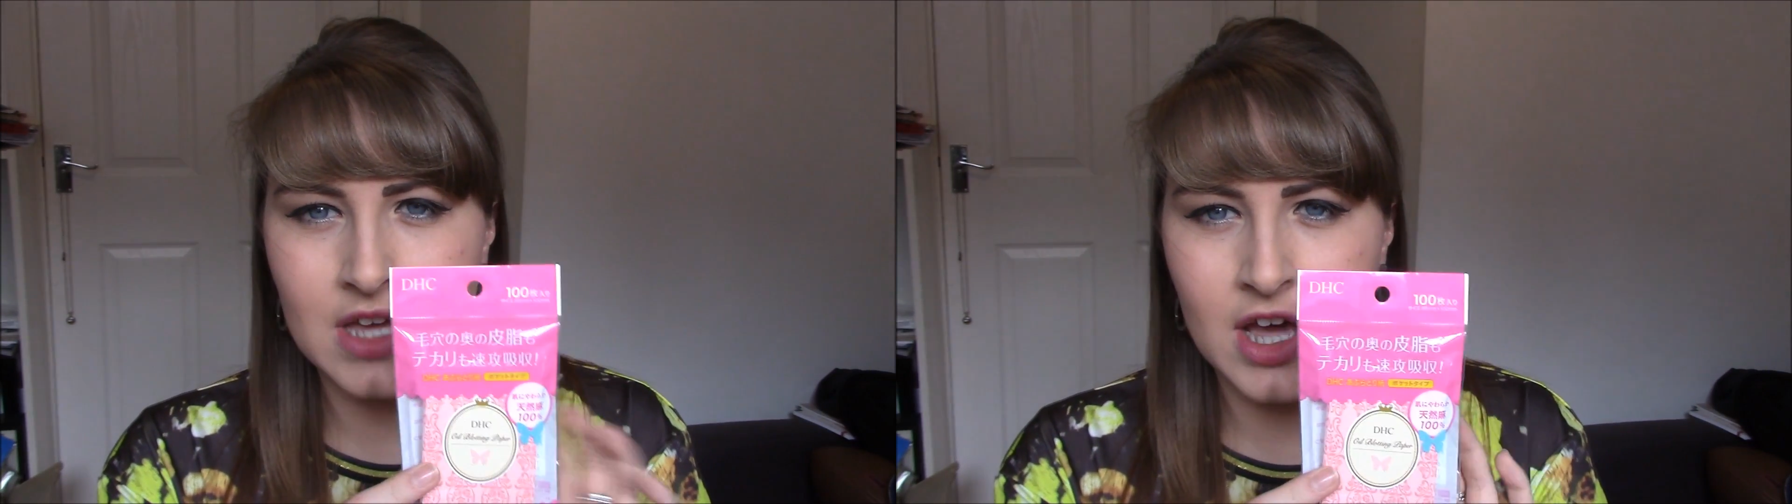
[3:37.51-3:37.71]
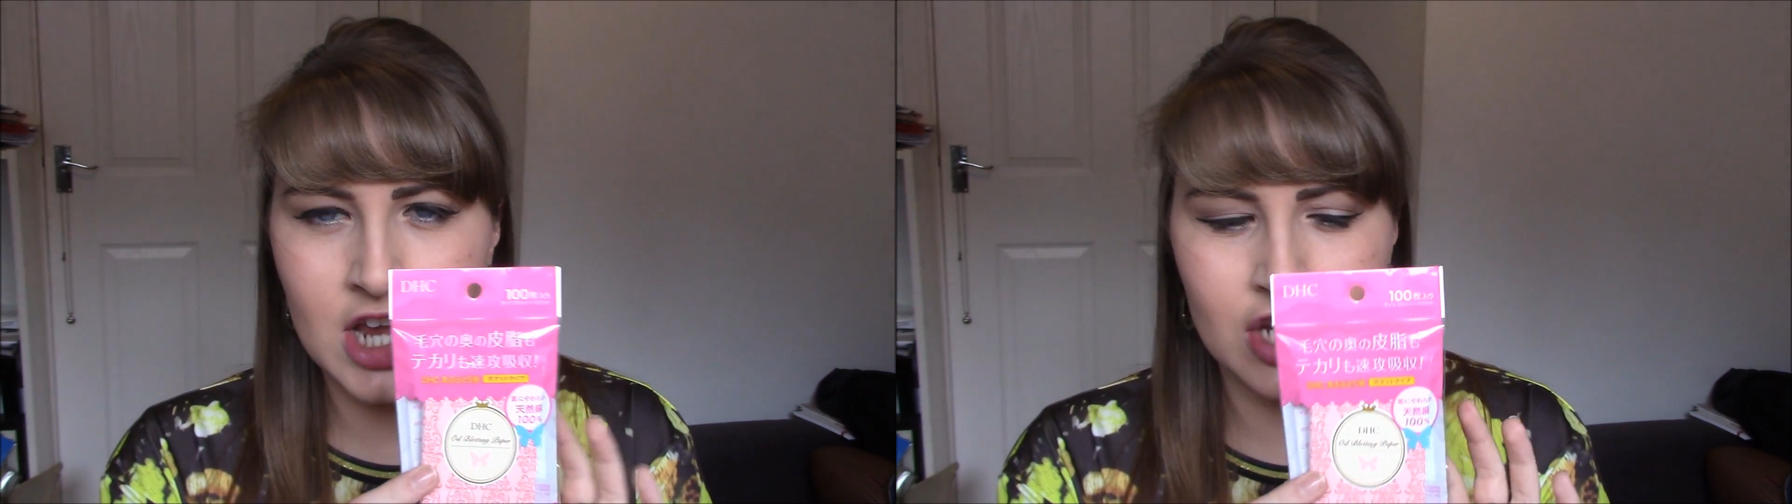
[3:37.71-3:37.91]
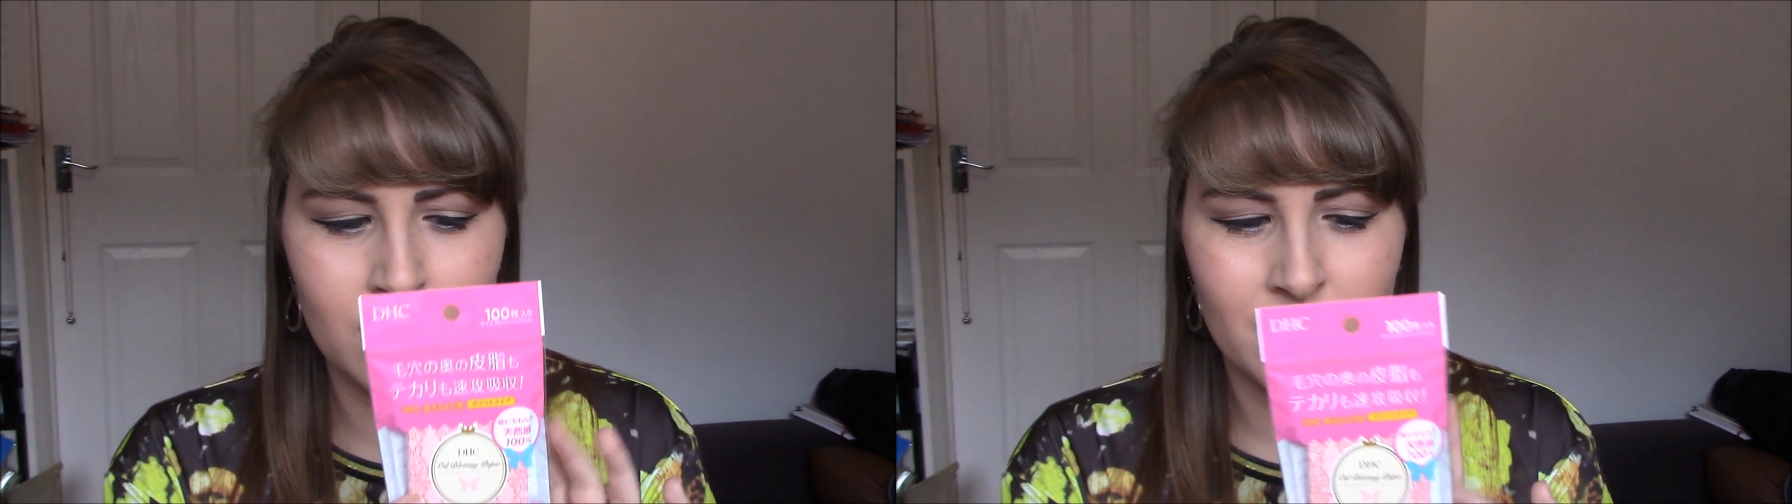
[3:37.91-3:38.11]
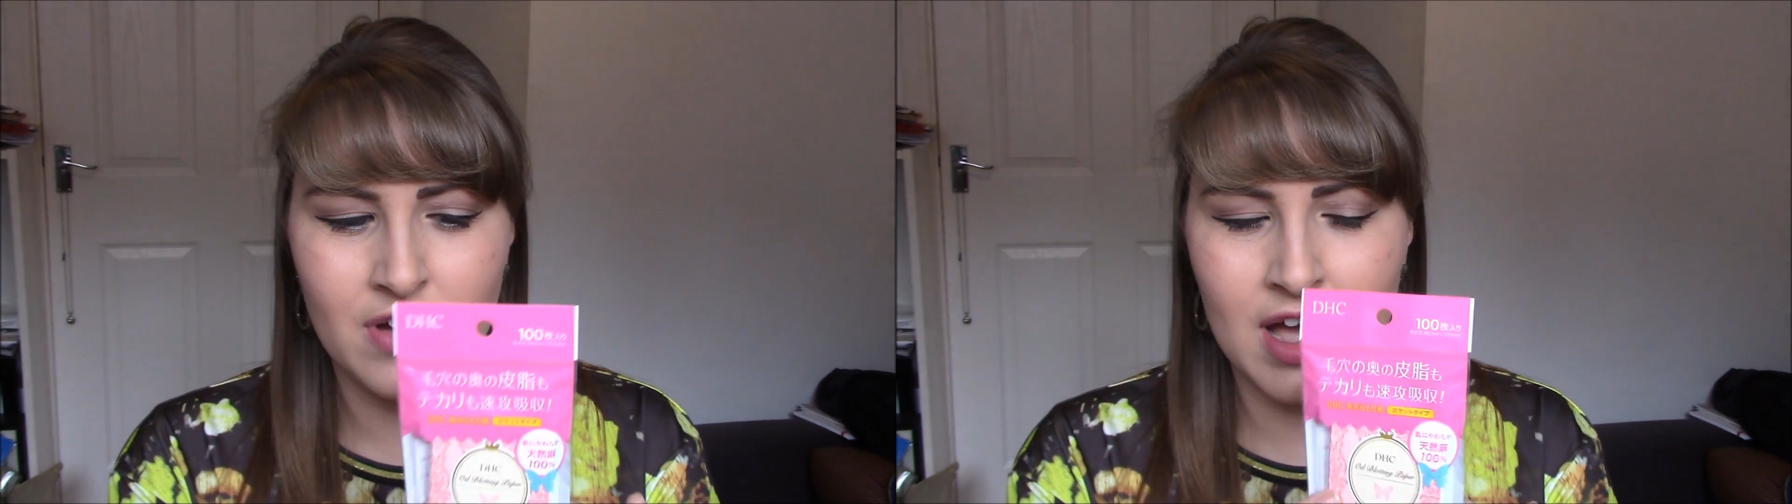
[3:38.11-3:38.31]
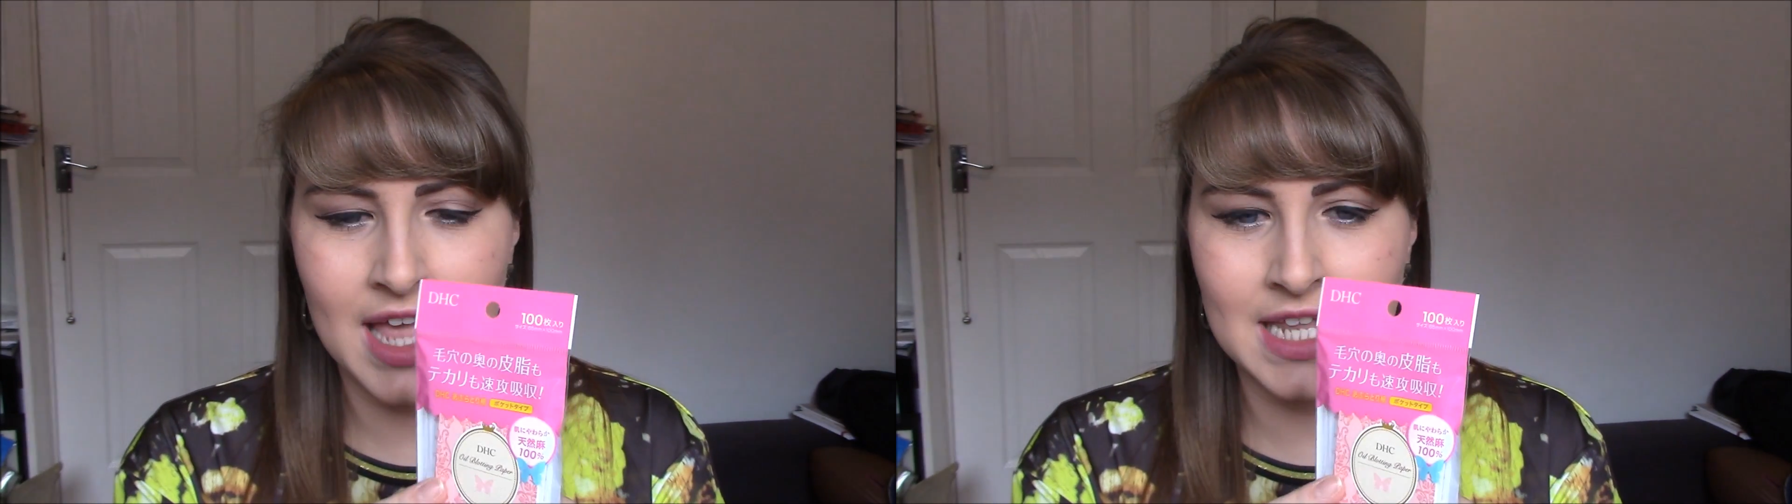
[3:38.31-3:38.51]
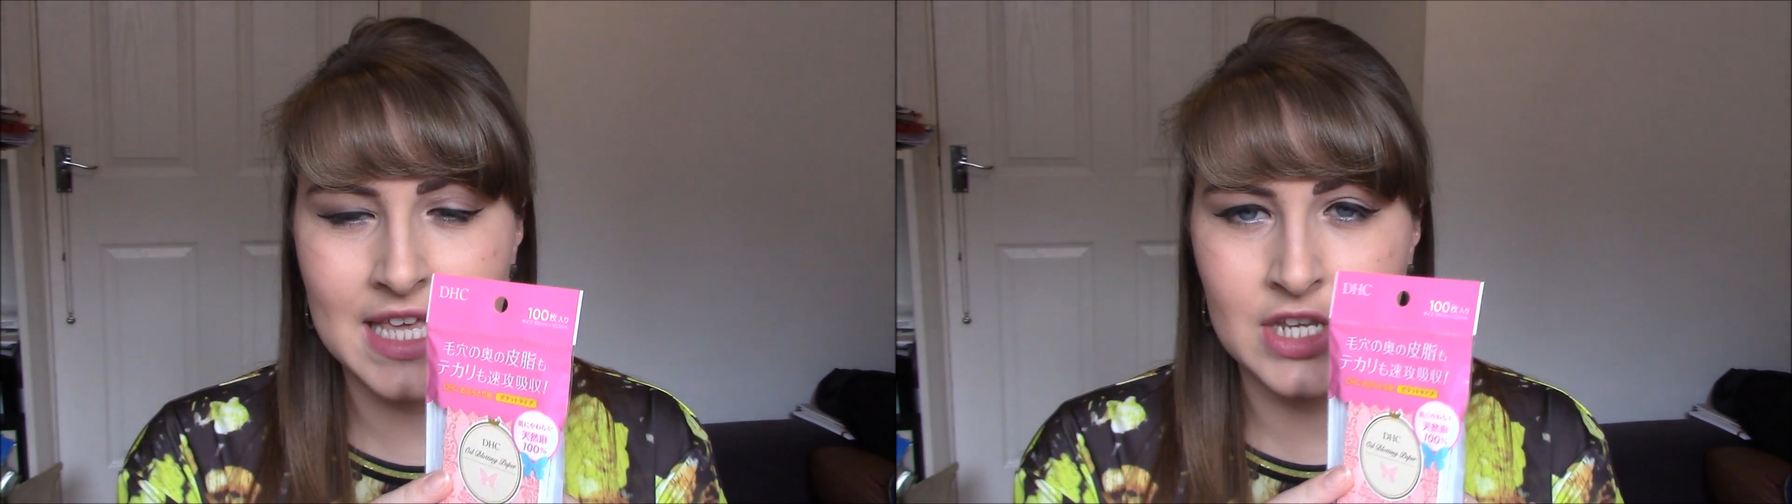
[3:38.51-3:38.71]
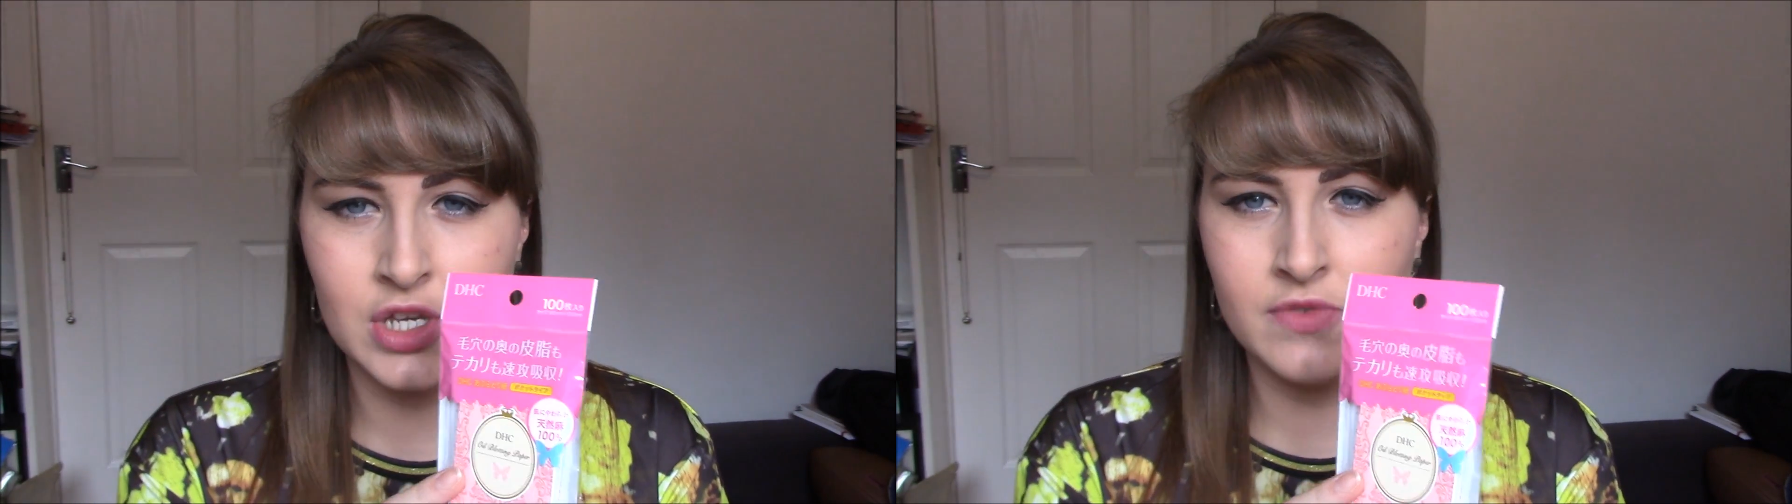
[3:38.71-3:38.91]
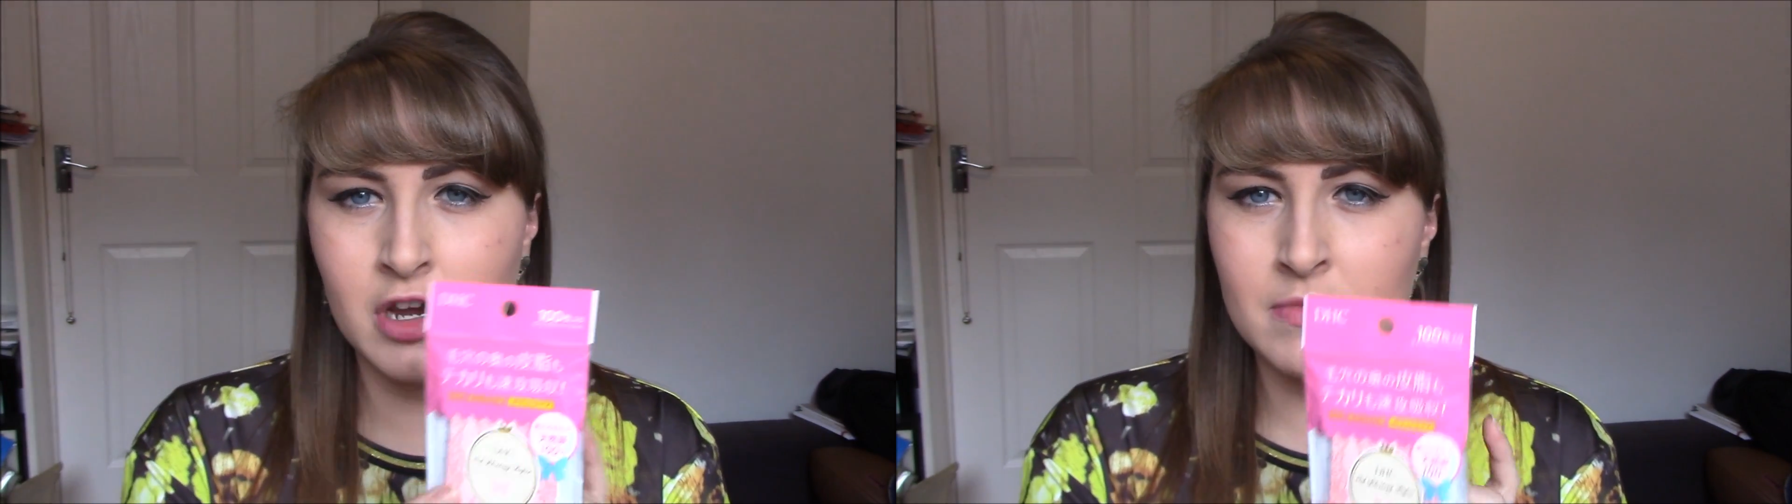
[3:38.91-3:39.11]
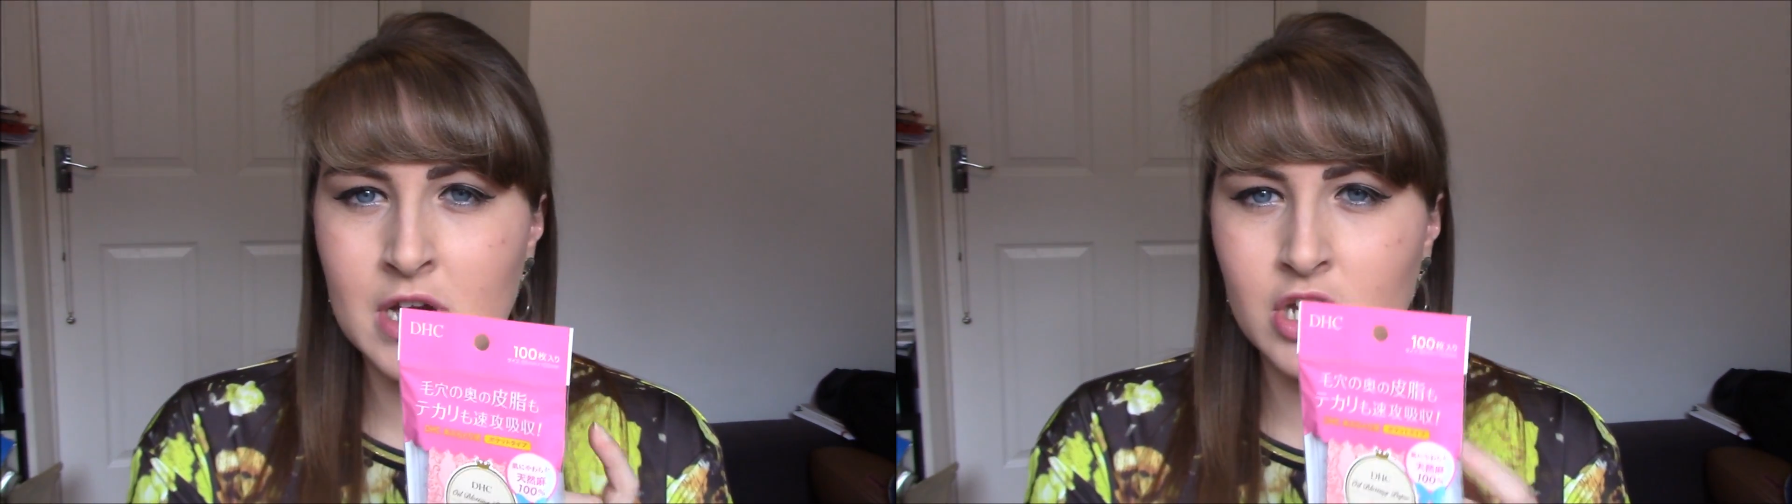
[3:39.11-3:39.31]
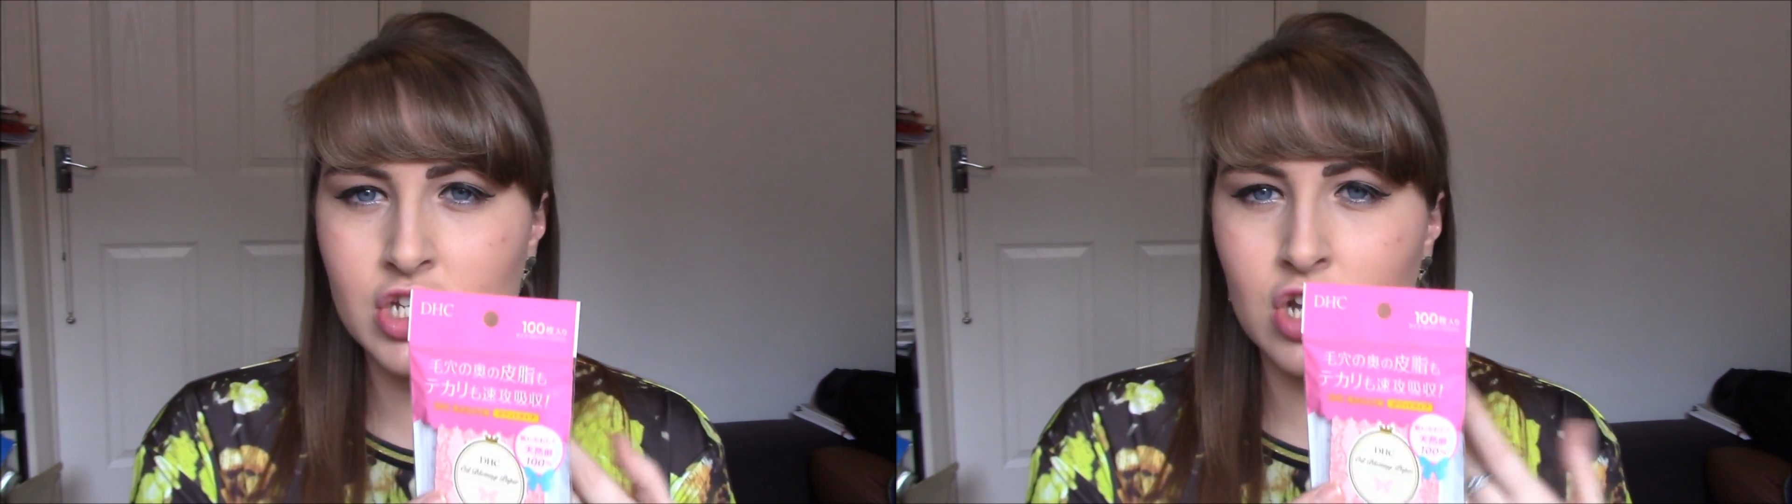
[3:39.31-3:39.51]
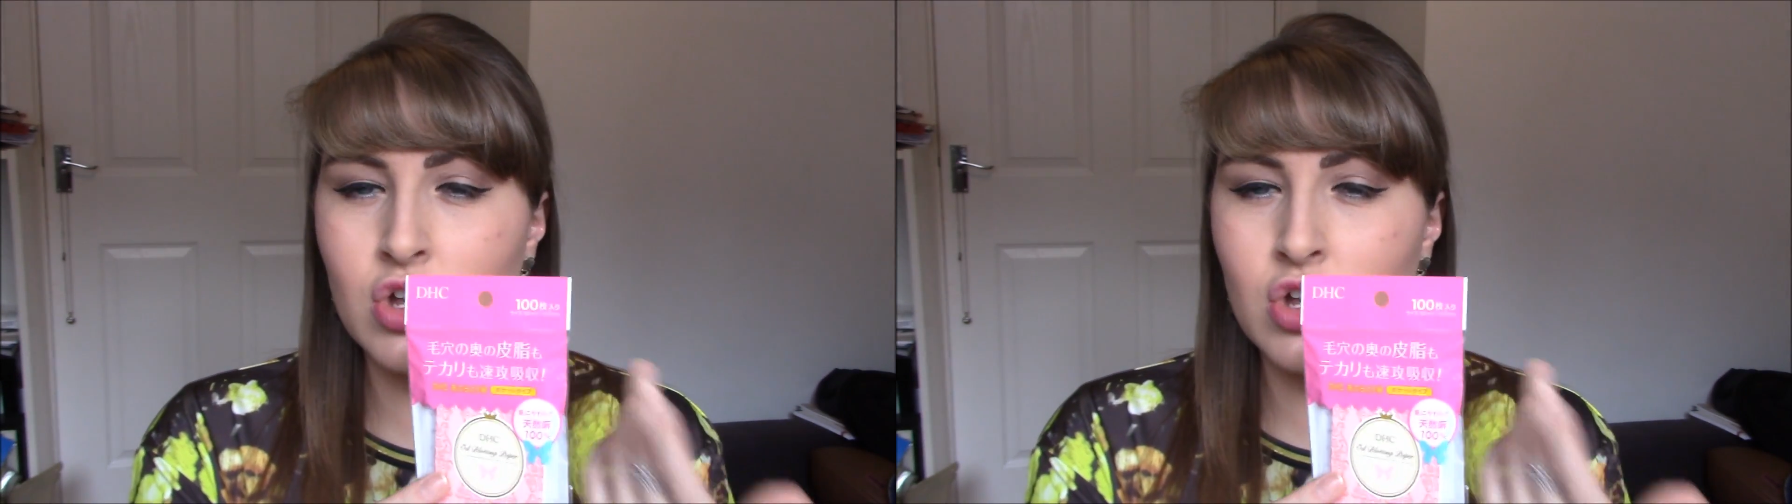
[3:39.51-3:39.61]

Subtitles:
I don't find they do very much.